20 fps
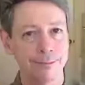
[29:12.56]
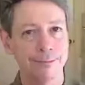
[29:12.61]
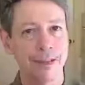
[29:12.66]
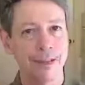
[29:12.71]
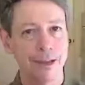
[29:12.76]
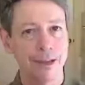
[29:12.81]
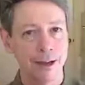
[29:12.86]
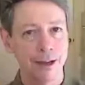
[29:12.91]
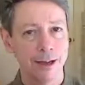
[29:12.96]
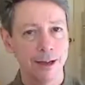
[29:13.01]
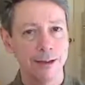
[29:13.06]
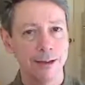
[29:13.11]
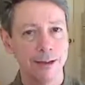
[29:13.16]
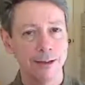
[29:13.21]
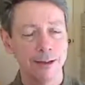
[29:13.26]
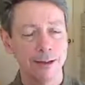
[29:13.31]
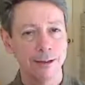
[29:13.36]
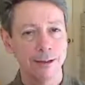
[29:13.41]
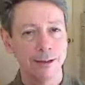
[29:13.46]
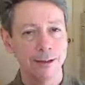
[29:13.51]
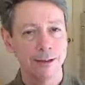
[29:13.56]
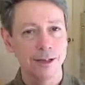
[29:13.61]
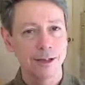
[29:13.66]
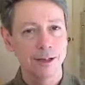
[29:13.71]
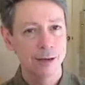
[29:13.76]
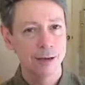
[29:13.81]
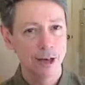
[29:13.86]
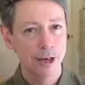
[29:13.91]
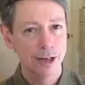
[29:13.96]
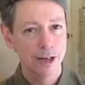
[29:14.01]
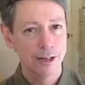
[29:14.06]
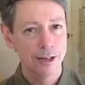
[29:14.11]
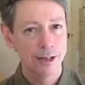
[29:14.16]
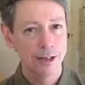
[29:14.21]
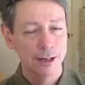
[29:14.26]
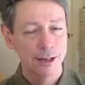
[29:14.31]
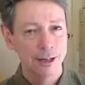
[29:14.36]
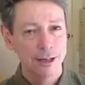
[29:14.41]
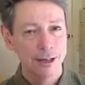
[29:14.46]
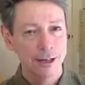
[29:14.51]
Yeah, that's great.
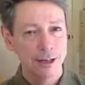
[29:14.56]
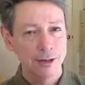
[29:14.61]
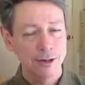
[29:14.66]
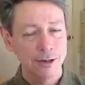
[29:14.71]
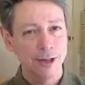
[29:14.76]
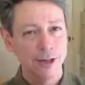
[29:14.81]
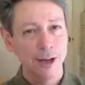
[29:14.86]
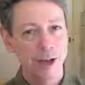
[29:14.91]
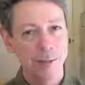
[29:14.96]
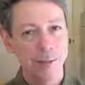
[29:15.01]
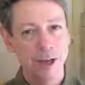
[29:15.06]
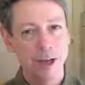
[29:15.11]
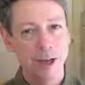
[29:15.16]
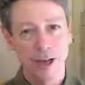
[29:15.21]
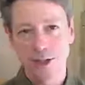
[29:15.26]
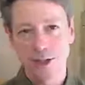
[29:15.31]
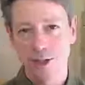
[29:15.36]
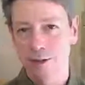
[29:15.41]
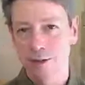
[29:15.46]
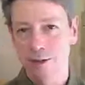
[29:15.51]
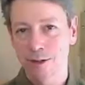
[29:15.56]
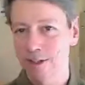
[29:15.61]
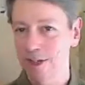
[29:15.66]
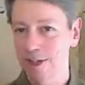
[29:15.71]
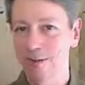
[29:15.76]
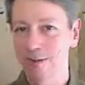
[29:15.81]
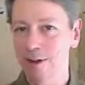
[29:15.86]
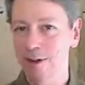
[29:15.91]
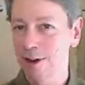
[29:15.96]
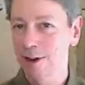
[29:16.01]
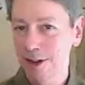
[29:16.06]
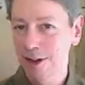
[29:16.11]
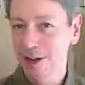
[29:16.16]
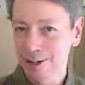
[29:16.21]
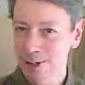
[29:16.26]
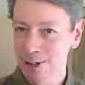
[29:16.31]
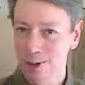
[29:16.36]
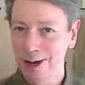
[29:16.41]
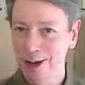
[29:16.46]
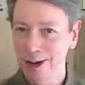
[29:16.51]
So now I'm going to ask you, because I've got
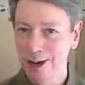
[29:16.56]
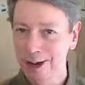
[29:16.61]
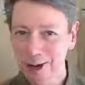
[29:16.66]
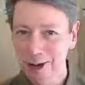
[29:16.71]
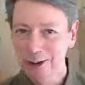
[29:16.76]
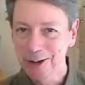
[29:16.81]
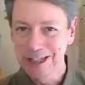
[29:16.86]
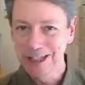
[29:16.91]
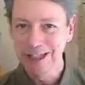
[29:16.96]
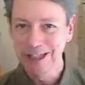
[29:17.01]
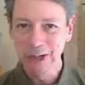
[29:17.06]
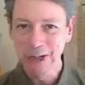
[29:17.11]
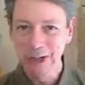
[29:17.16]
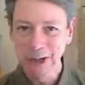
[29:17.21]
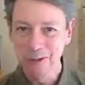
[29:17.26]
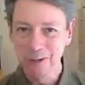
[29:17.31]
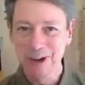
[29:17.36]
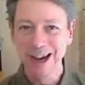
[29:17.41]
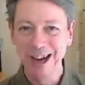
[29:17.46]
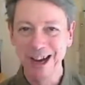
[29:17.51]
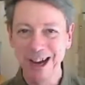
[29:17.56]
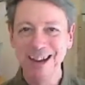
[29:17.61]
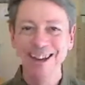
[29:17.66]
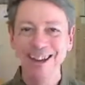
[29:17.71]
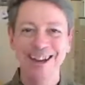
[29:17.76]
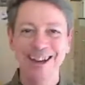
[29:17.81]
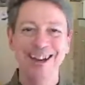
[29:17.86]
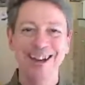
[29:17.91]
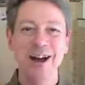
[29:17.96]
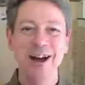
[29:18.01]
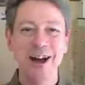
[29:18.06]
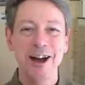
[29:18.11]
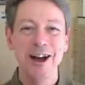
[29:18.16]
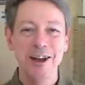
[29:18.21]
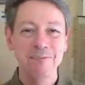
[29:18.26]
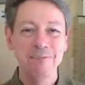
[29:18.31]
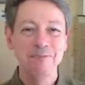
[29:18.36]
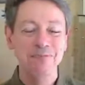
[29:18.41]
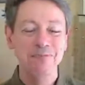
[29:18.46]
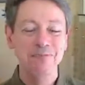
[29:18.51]
you here in a good way,
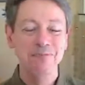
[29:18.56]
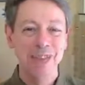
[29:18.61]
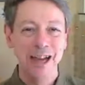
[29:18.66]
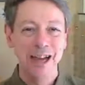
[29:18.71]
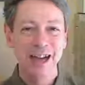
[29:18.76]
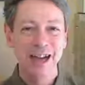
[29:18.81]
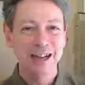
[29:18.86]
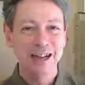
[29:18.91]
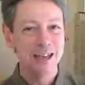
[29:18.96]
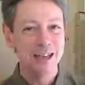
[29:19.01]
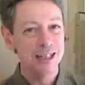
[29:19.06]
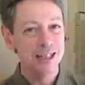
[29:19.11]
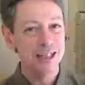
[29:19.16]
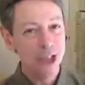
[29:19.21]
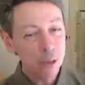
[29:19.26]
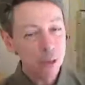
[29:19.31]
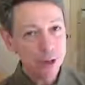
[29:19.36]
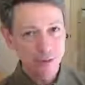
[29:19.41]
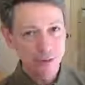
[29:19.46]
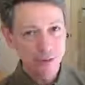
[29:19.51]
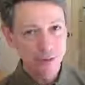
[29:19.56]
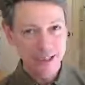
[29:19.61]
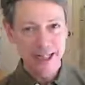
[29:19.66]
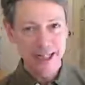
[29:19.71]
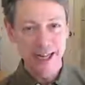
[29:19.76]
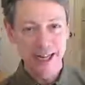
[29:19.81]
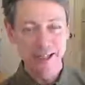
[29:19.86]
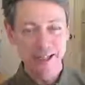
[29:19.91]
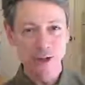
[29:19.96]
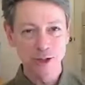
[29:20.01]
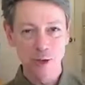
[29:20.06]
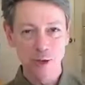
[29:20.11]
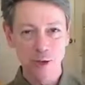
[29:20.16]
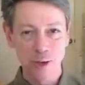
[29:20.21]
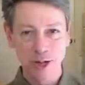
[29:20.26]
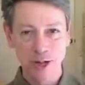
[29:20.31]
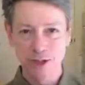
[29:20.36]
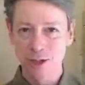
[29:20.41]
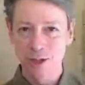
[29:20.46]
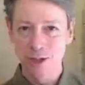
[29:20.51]
um, a little bit of a technical
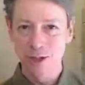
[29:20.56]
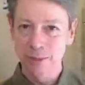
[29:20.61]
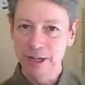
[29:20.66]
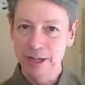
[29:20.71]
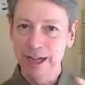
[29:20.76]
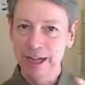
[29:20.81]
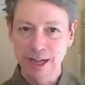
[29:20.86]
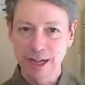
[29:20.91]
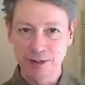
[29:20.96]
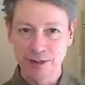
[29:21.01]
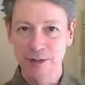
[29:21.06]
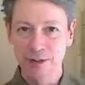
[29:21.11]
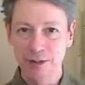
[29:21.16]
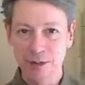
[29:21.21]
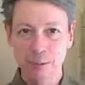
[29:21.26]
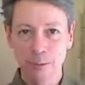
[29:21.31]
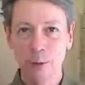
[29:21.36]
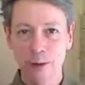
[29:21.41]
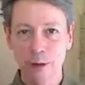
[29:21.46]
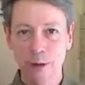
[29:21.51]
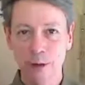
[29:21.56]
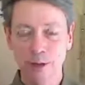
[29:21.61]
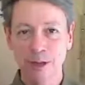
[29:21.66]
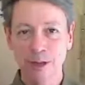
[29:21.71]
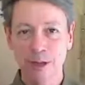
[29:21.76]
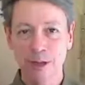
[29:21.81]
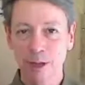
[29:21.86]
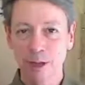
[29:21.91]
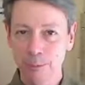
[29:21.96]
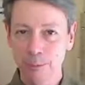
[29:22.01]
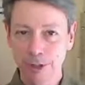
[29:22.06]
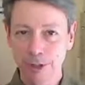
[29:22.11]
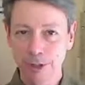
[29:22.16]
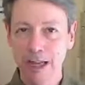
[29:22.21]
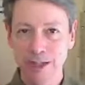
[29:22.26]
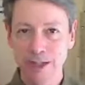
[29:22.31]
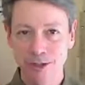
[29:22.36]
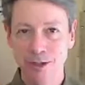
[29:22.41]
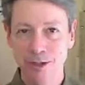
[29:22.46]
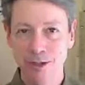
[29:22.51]
question, but it has very important
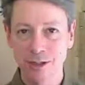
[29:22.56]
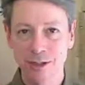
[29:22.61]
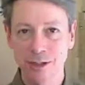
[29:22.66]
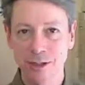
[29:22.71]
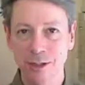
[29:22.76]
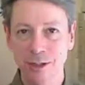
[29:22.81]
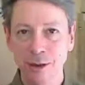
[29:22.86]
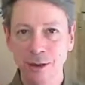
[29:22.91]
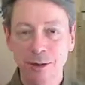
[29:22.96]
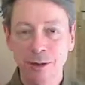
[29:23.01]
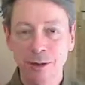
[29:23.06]
implications. So